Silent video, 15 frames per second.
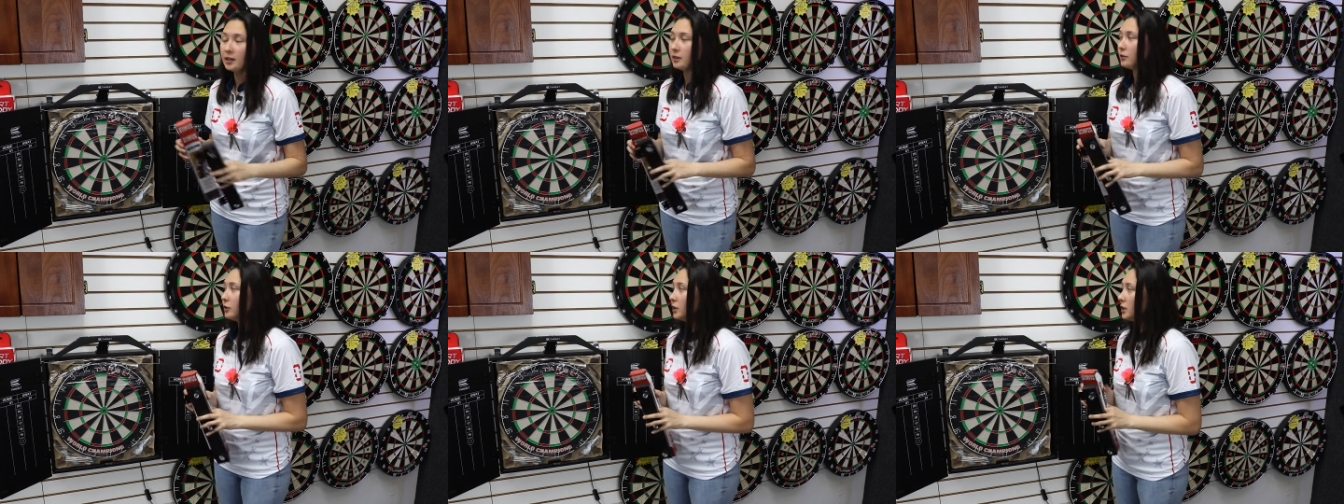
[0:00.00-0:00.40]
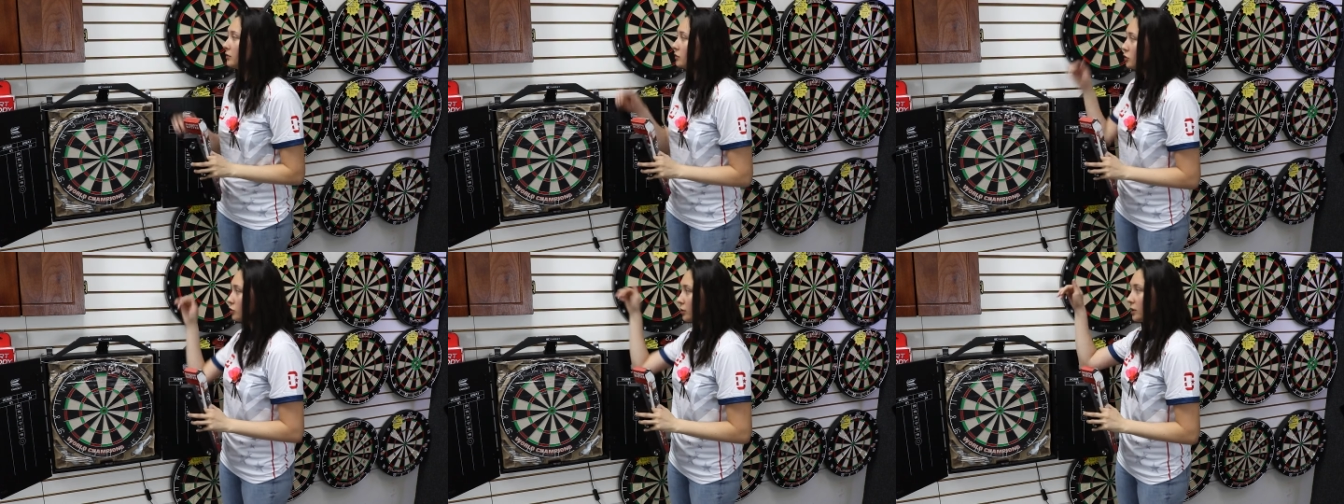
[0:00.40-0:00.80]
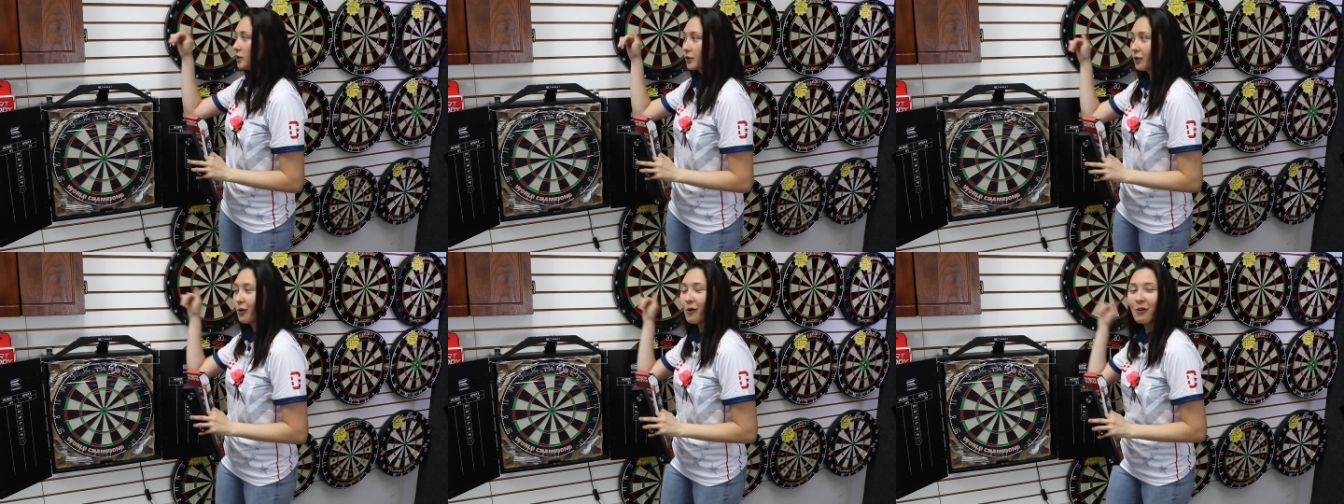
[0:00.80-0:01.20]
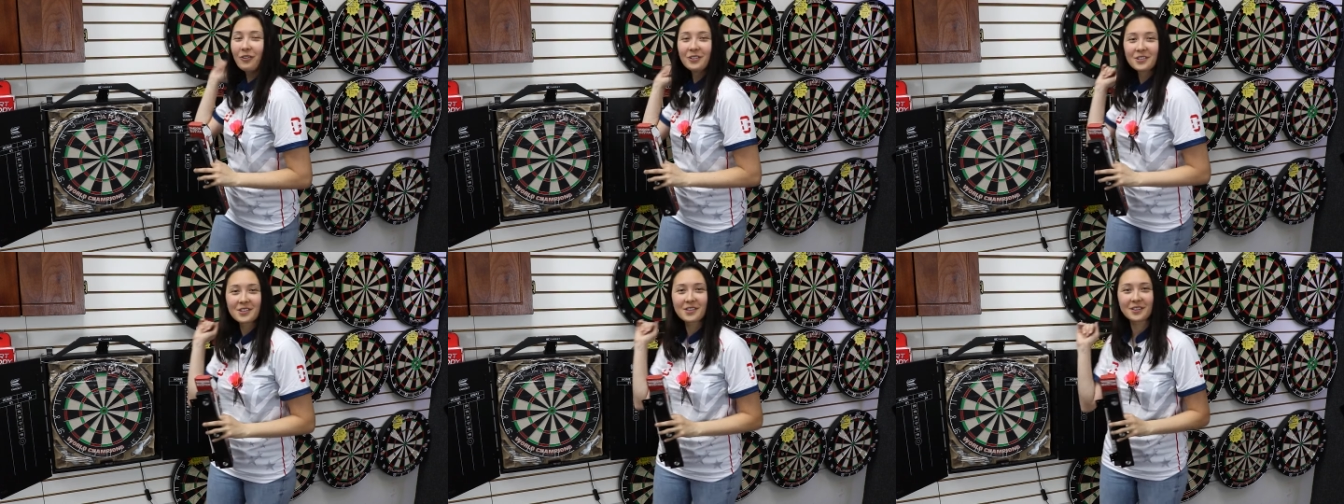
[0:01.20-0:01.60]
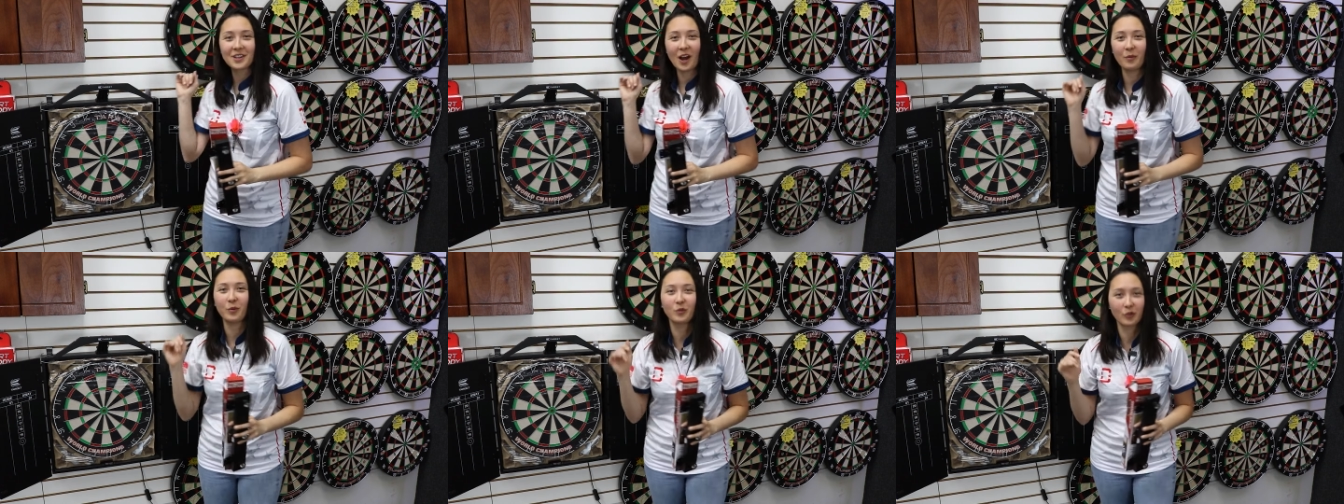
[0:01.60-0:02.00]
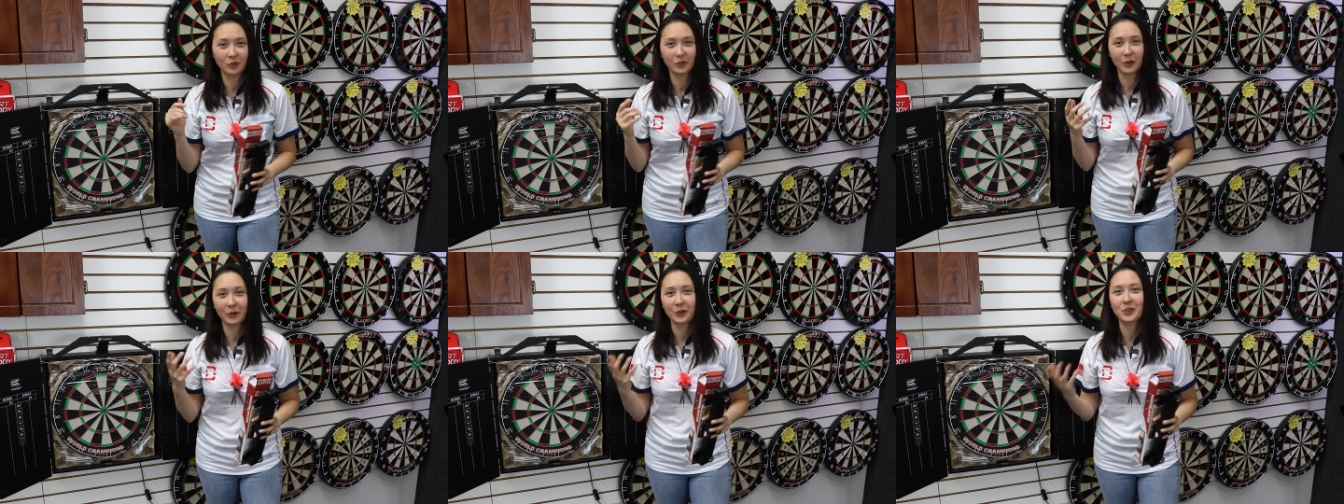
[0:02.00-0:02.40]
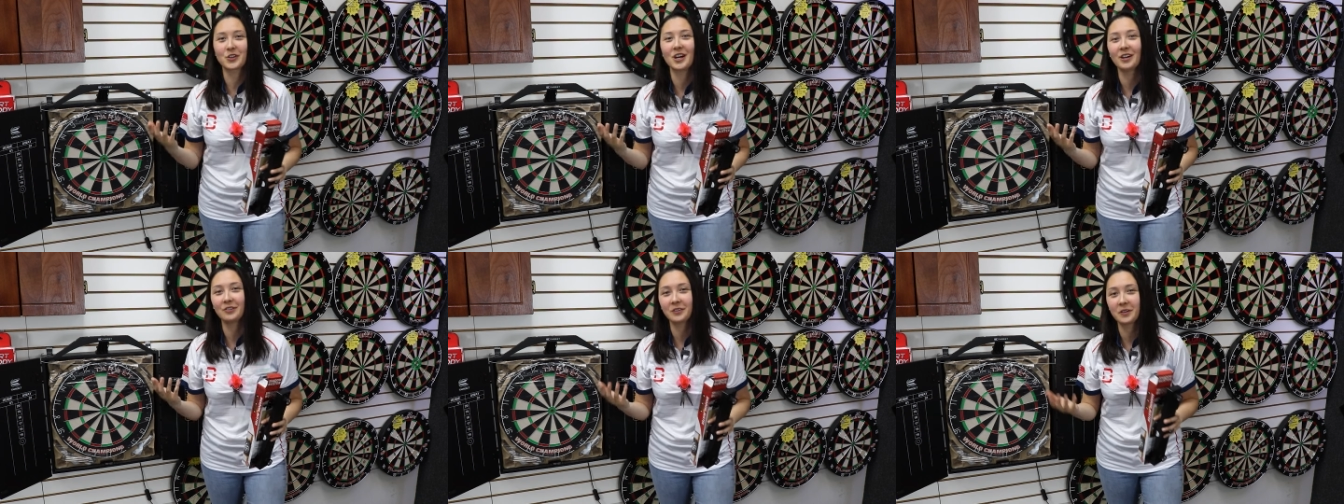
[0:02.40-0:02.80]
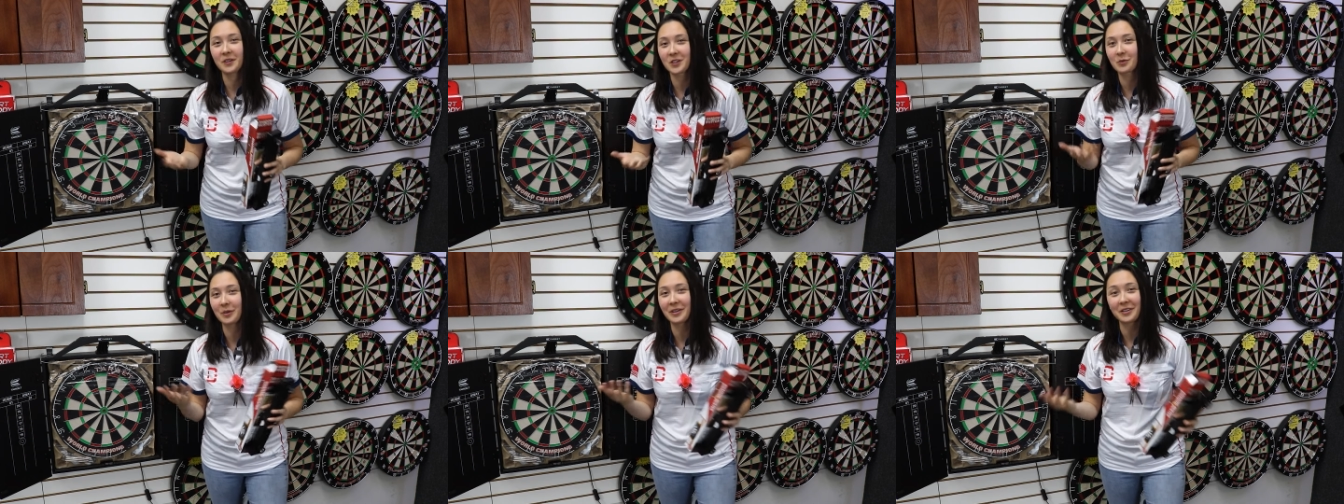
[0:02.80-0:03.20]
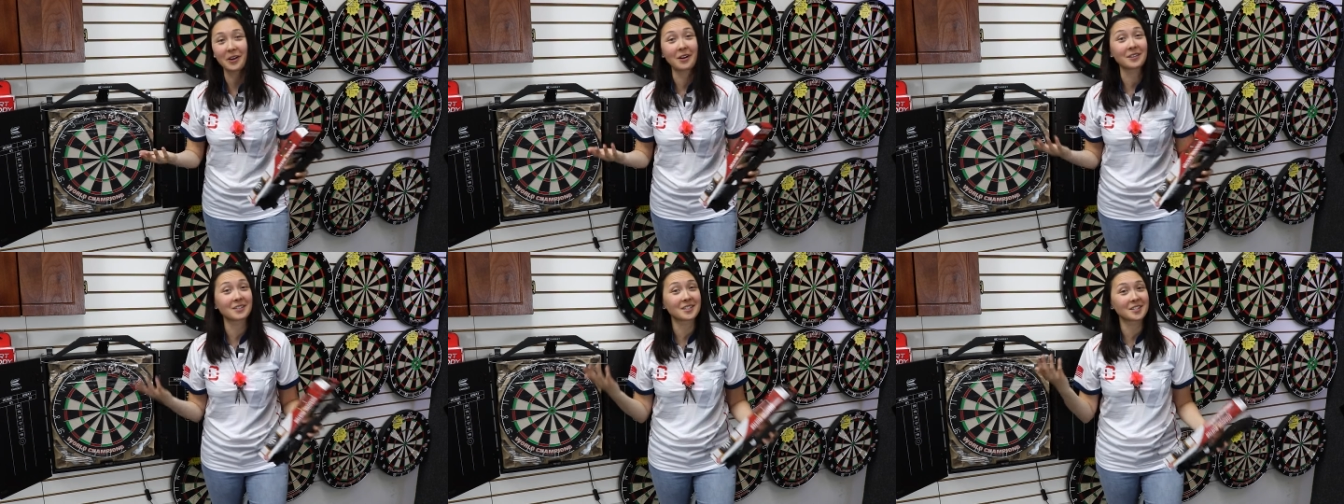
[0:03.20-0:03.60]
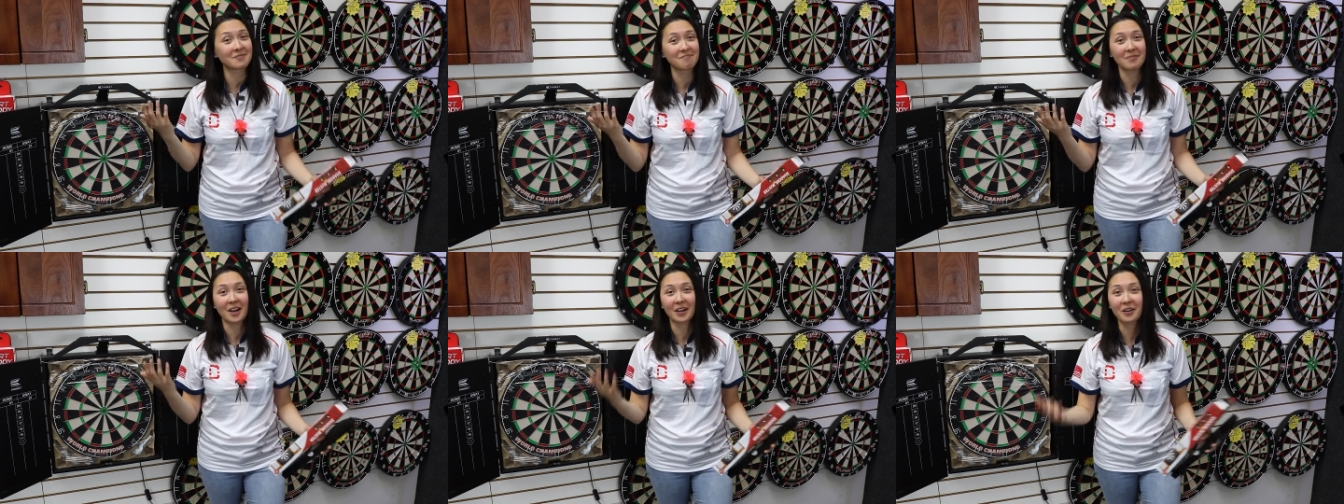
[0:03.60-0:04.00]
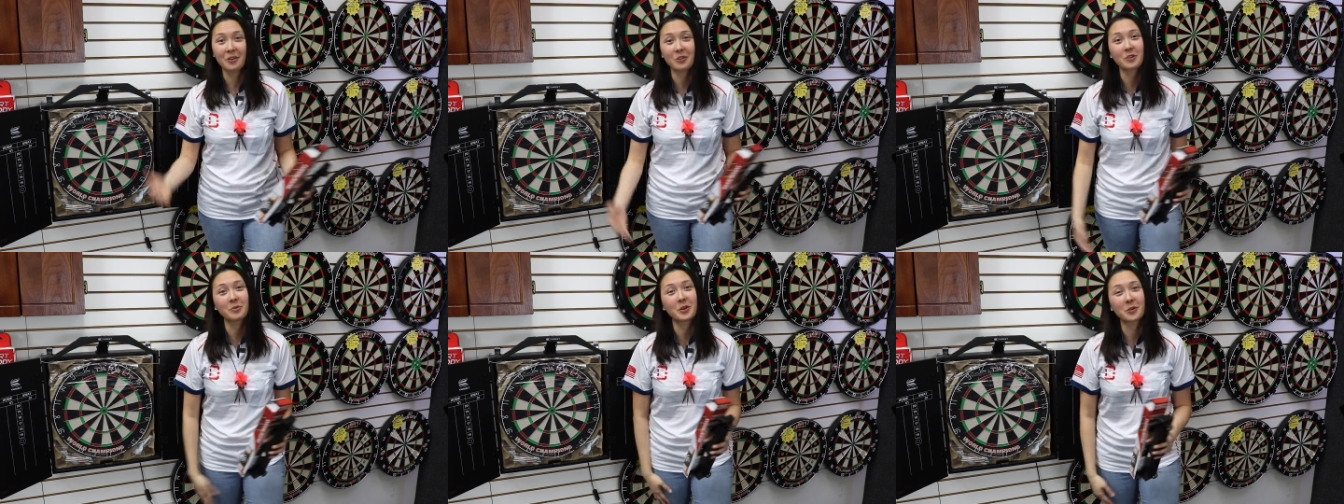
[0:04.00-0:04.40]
You could even drill little holes in the top of your floating shelf to display darts. I don't know, it could be